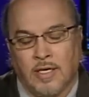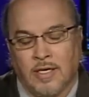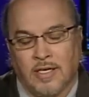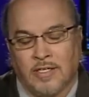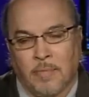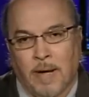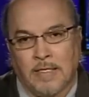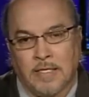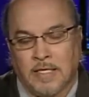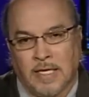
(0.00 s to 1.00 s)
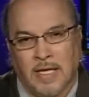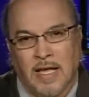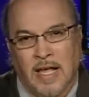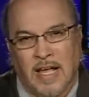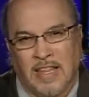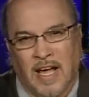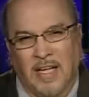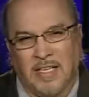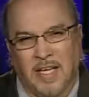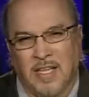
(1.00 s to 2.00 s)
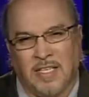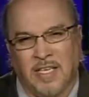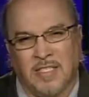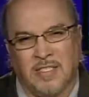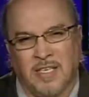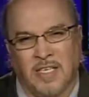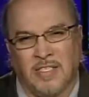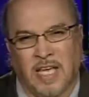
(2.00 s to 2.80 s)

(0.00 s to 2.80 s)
uh, capacity the idea that he's, he's,